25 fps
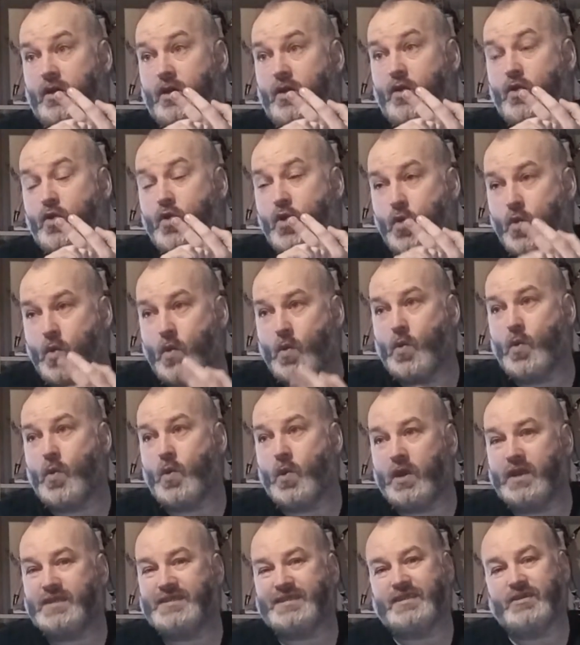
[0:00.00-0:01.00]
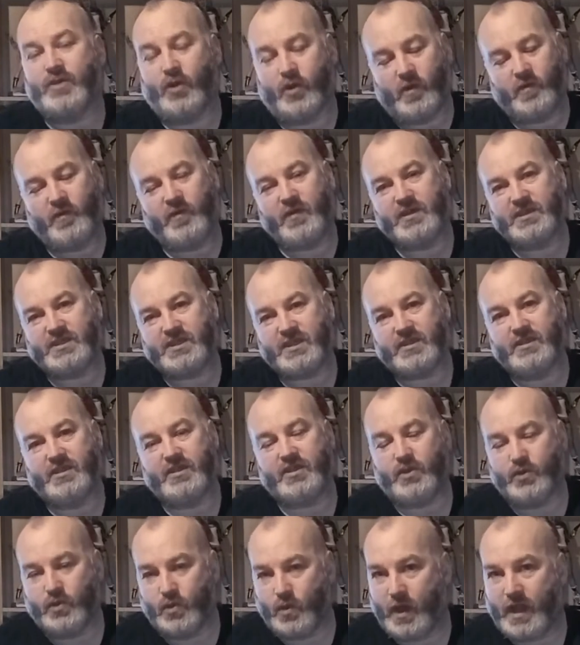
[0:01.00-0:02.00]
who is in office in the
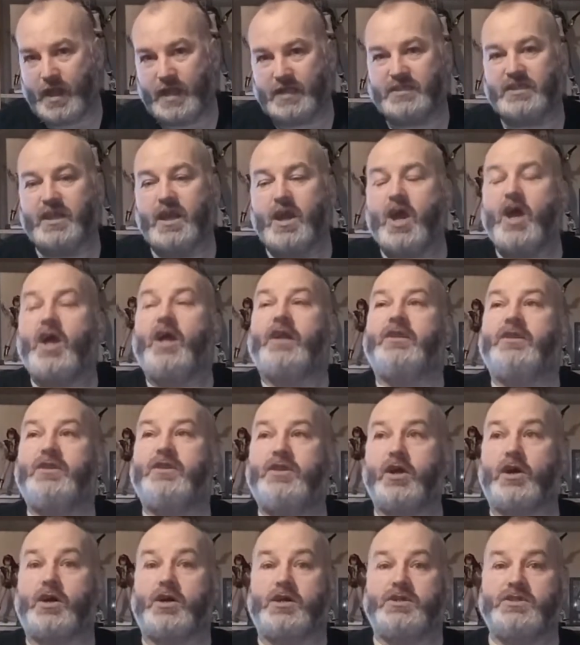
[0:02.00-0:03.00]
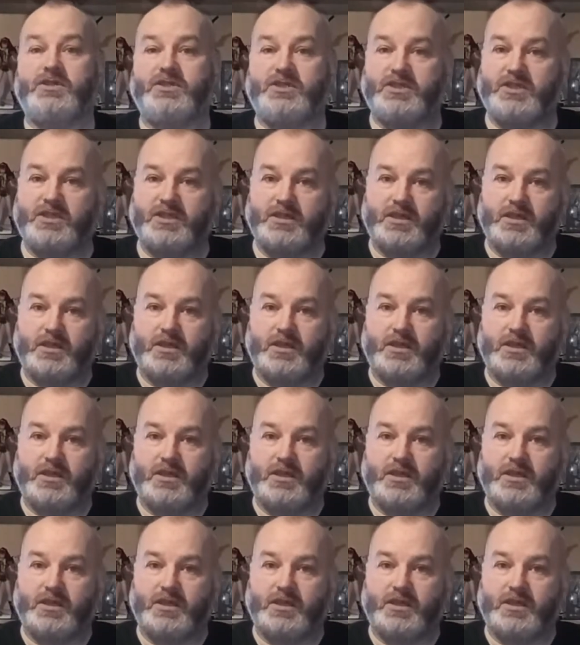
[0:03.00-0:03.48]
US does